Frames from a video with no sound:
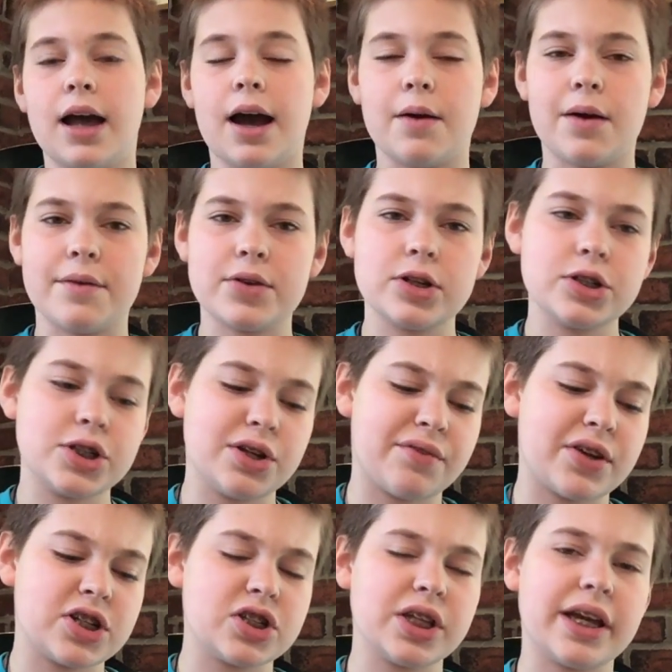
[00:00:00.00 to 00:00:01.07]
However, she
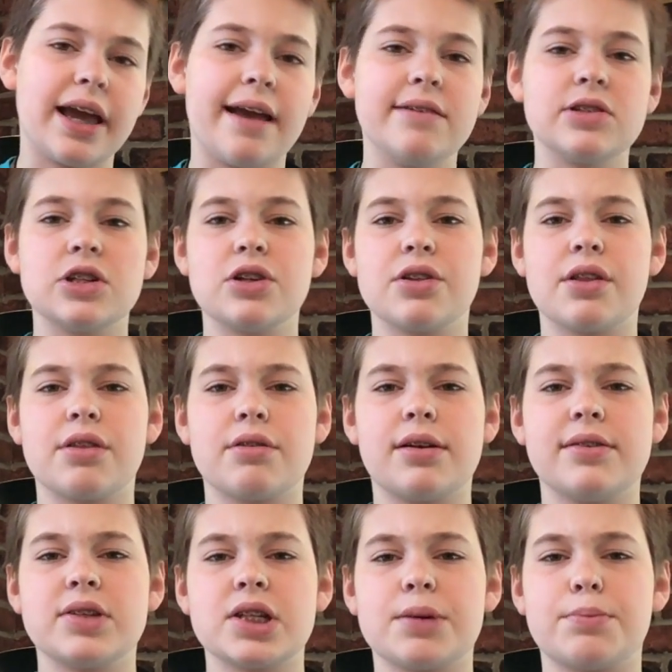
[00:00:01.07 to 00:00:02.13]
eventually caves under the threat
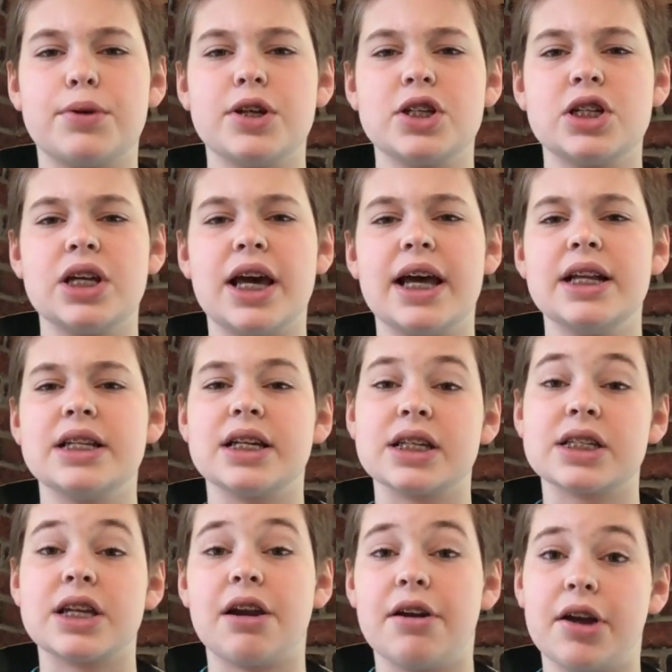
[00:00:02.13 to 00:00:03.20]
of separation and
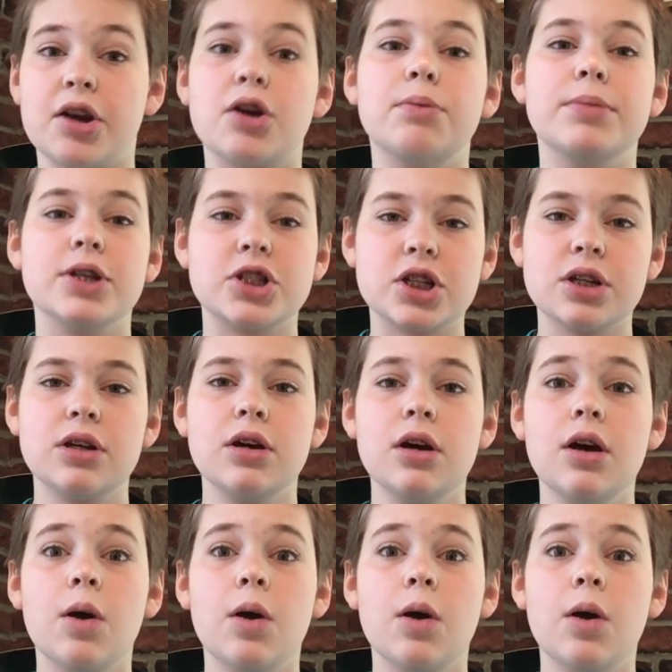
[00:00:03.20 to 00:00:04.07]
does carry out her mission,